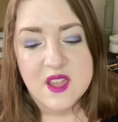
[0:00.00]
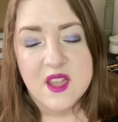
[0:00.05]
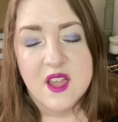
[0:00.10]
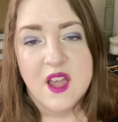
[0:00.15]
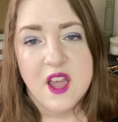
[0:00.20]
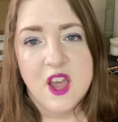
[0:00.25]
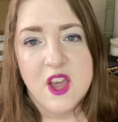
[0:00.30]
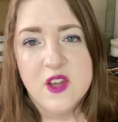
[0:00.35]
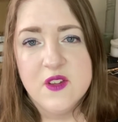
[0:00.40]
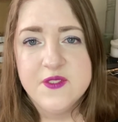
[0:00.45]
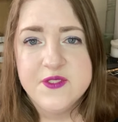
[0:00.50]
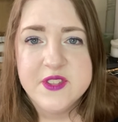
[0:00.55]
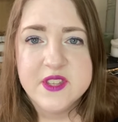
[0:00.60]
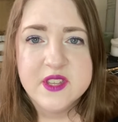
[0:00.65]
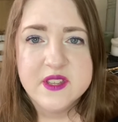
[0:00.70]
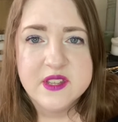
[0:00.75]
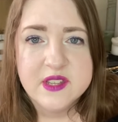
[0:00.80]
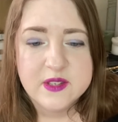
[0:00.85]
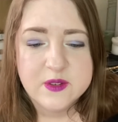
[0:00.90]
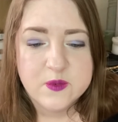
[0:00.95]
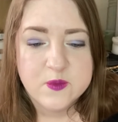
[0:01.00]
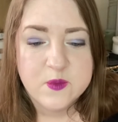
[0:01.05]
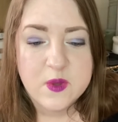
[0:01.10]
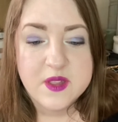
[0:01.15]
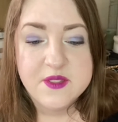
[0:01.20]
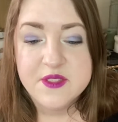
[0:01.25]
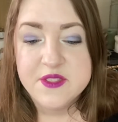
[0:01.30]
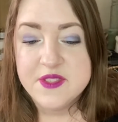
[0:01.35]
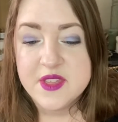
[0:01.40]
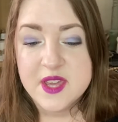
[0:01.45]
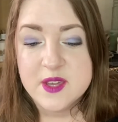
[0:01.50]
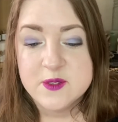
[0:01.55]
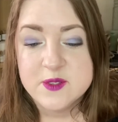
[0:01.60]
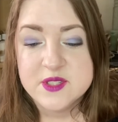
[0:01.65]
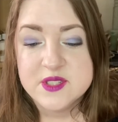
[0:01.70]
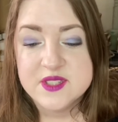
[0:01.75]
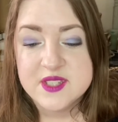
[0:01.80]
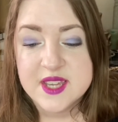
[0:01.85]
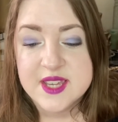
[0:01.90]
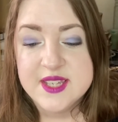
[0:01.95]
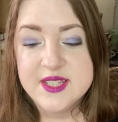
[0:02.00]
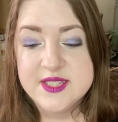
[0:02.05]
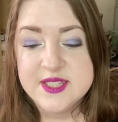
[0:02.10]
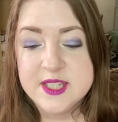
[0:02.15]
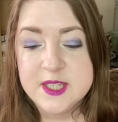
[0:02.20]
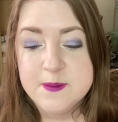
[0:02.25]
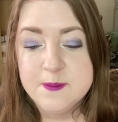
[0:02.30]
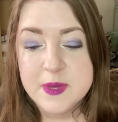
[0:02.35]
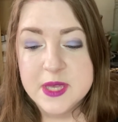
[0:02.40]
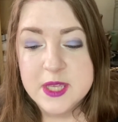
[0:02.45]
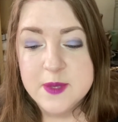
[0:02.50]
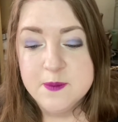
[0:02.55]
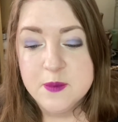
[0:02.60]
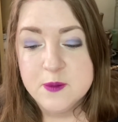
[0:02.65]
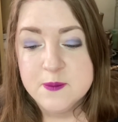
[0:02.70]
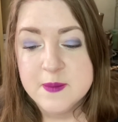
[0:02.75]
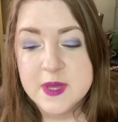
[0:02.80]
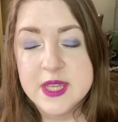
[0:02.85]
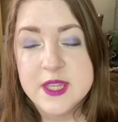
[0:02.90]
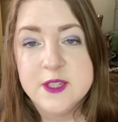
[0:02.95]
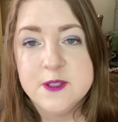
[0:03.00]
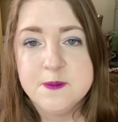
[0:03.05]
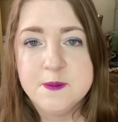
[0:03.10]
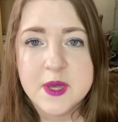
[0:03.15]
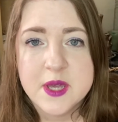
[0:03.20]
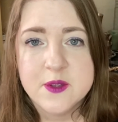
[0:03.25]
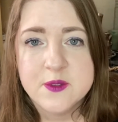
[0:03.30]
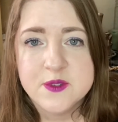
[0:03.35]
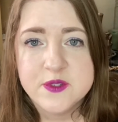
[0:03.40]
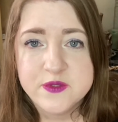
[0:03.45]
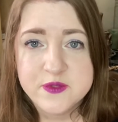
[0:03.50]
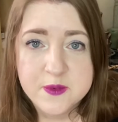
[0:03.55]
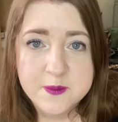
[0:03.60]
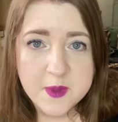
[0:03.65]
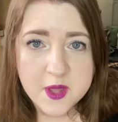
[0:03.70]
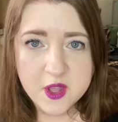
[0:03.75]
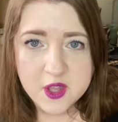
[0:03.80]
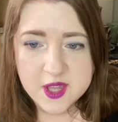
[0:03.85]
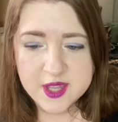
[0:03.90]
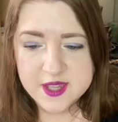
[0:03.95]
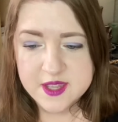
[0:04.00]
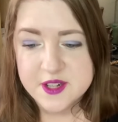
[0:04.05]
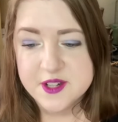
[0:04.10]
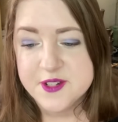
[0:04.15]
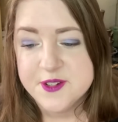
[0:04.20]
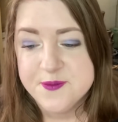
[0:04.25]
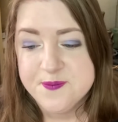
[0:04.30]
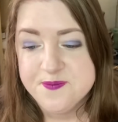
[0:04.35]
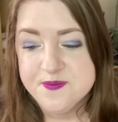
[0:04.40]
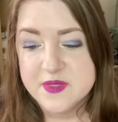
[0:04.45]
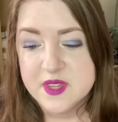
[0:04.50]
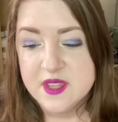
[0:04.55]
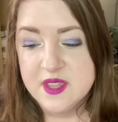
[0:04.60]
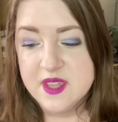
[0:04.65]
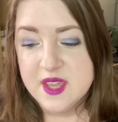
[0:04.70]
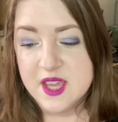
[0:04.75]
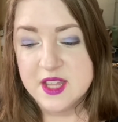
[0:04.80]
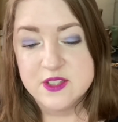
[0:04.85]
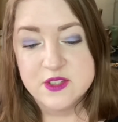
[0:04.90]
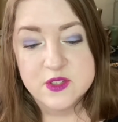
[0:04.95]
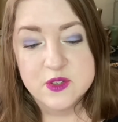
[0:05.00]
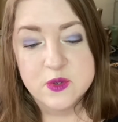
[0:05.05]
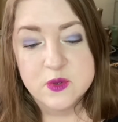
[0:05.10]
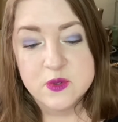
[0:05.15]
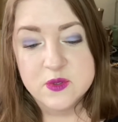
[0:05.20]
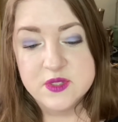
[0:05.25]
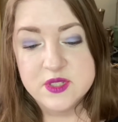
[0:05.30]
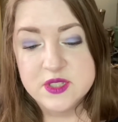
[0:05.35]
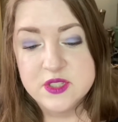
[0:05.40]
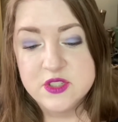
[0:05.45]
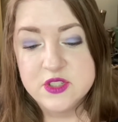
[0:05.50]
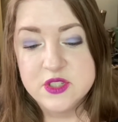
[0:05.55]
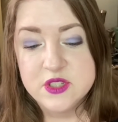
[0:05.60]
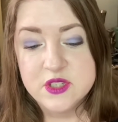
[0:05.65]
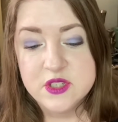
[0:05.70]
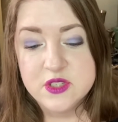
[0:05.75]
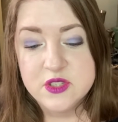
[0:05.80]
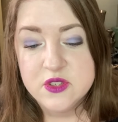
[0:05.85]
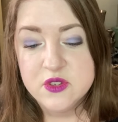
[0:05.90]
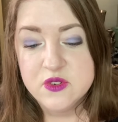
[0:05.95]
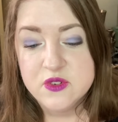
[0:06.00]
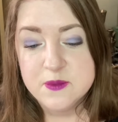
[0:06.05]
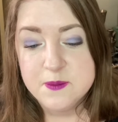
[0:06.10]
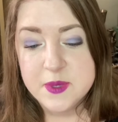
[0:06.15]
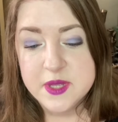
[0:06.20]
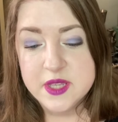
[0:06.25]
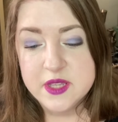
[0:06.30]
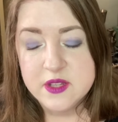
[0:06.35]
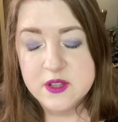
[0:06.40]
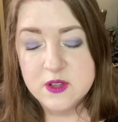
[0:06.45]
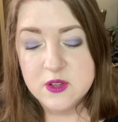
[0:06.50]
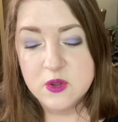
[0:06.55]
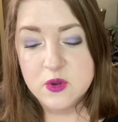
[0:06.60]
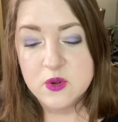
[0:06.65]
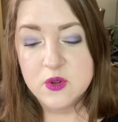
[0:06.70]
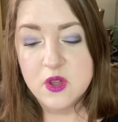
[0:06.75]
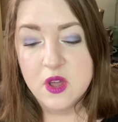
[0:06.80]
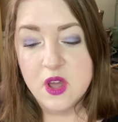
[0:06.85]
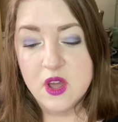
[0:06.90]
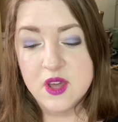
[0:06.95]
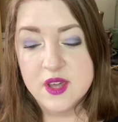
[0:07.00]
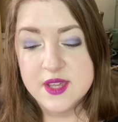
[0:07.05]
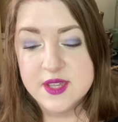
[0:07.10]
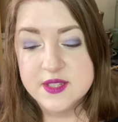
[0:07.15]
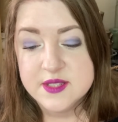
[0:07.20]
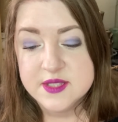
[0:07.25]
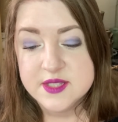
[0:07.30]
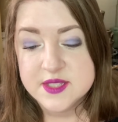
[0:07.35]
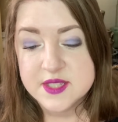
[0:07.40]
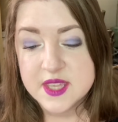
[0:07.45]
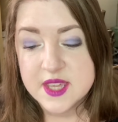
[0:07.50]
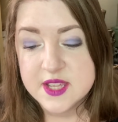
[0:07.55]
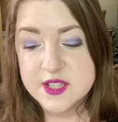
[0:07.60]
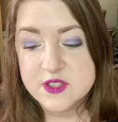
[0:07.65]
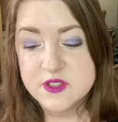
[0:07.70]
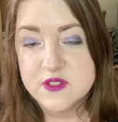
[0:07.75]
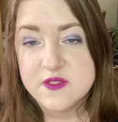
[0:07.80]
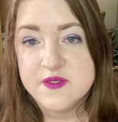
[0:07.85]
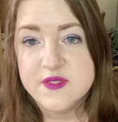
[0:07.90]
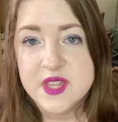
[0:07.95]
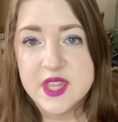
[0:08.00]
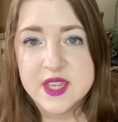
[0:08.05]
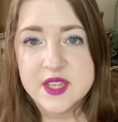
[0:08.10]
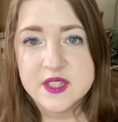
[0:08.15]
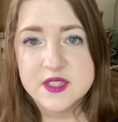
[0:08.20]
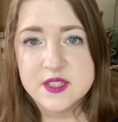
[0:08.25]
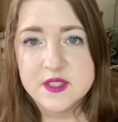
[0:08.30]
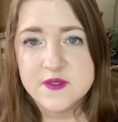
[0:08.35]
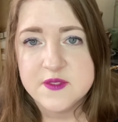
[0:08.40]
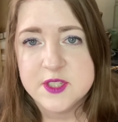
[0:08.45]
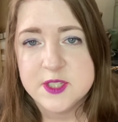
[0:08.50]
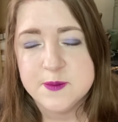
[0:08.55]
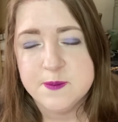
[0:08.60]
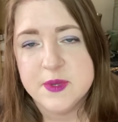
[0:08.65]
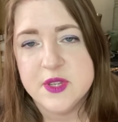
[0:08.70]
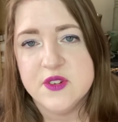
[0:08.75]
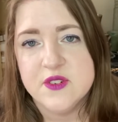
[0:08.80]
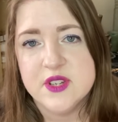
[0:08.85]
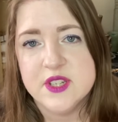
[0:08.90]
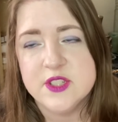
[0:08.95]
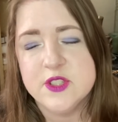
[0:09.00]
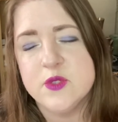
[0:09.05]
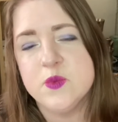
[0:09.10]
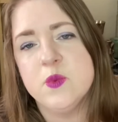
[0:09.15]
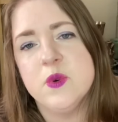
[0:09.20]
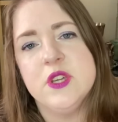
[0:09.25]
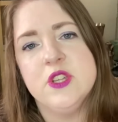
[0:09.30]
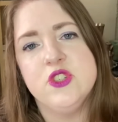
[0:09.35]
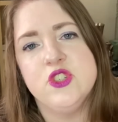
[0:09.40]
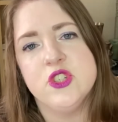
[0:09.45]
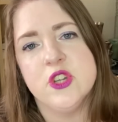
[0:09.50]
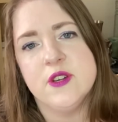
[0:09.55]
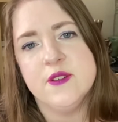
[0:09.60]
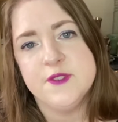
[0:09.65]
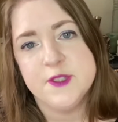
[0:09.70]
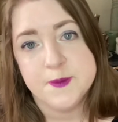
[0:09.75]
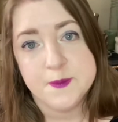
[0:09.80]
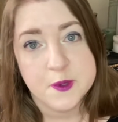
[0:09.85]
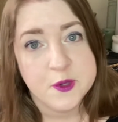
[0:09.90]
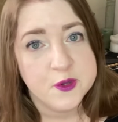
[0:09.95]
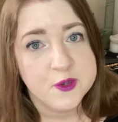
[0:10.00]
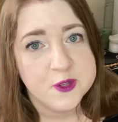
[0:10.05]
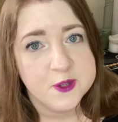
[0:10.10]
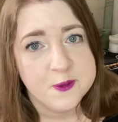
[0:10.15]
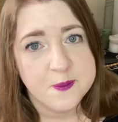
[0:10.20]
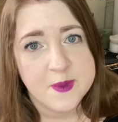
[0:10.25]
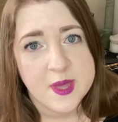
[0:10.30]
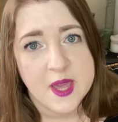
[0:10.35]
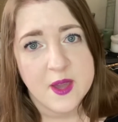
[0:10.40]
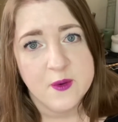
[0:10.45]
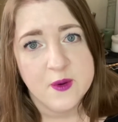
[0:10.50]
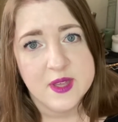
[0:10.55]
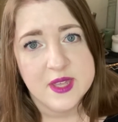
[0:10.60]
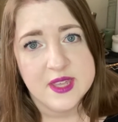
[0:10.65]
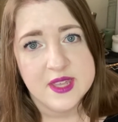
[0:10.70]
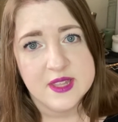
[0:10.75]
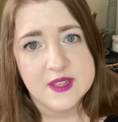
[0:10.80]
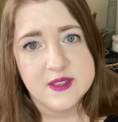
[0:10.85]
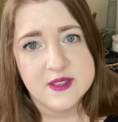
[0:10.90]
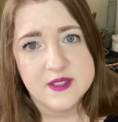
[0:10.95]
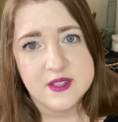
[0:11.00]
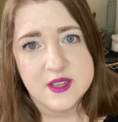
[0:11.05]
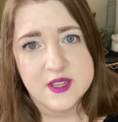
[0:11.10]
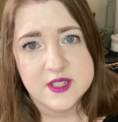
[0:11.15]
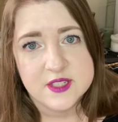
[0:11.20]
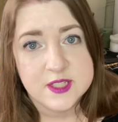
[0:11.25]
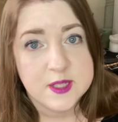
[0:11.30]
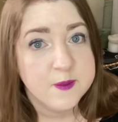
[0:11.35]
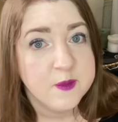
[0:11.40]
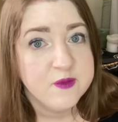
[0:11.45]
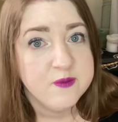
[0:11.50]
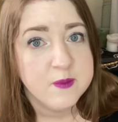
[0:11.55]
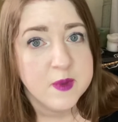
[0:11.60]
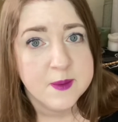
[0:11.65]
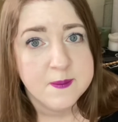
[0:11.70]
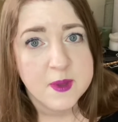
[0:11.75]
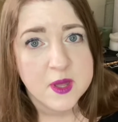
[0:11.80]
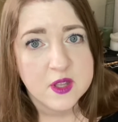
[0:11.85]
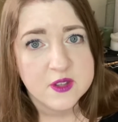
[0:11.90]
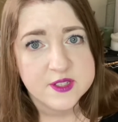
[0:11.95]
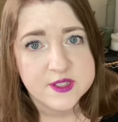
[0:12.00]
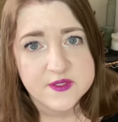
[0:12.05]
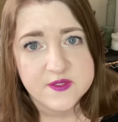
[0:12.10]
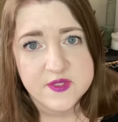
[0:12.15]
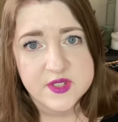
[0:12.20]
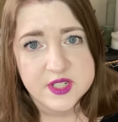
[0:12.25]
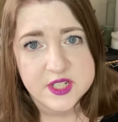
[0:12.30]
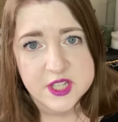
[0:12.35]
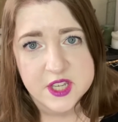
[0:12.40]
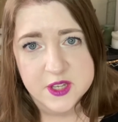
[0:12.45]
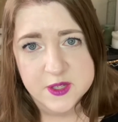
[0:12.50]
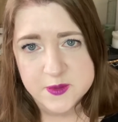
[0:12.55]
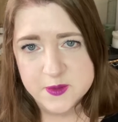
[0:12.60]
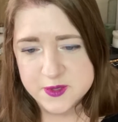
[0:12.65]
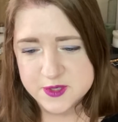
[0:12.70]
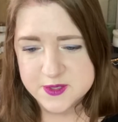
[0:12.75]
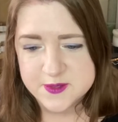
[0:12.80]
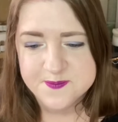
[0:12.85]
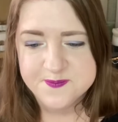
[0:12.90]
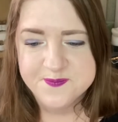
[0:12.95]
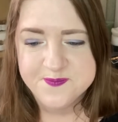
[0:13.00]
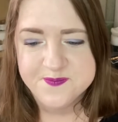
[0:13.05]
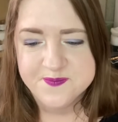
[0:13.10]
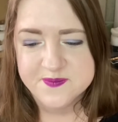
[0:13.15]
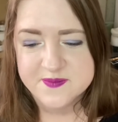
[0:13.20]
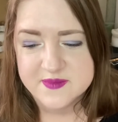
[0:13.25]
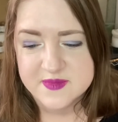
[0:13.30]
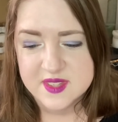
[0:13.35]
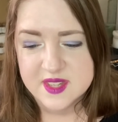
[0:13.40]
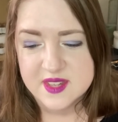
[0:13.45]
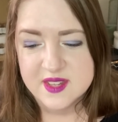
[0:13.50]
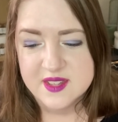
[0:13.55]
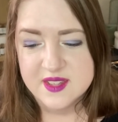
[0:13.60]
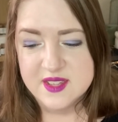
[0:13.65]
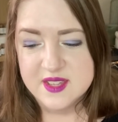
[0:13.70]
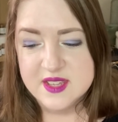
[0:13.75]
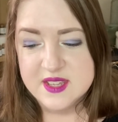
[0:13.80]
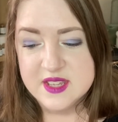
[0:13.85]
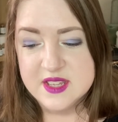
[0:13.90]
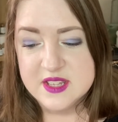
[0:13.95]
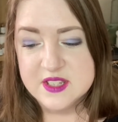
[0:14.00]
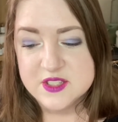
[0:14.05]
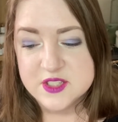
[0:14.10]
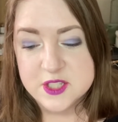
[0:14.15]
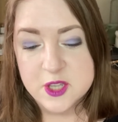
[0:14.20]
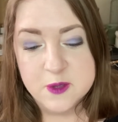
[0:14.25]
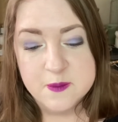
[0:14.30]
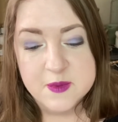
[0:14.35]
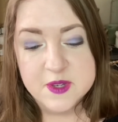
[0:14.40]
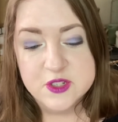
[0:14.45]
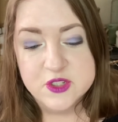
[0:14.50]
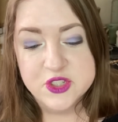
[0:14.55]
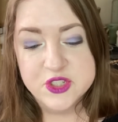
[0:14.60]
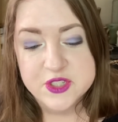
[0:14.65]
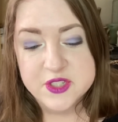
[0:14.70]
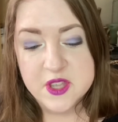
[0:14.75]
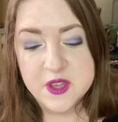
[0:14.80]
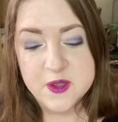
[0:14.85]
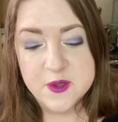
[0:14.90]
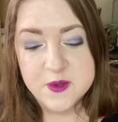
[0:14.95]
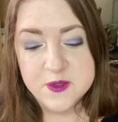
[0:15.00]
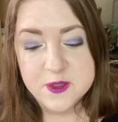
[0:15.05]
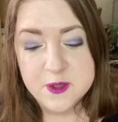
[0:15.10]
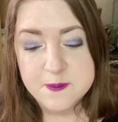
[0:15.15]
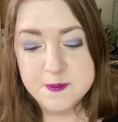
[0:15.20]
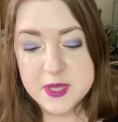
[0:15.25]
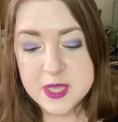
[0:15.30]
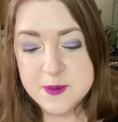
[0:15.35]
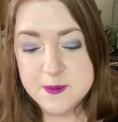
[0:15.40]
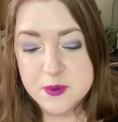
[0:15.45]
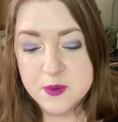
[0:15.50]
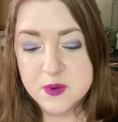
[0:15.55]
After 1000 AD, people made bells from iron, and according to European law, iron scares off negative spirits, which I've spoken about in some of my past videos. So much so that people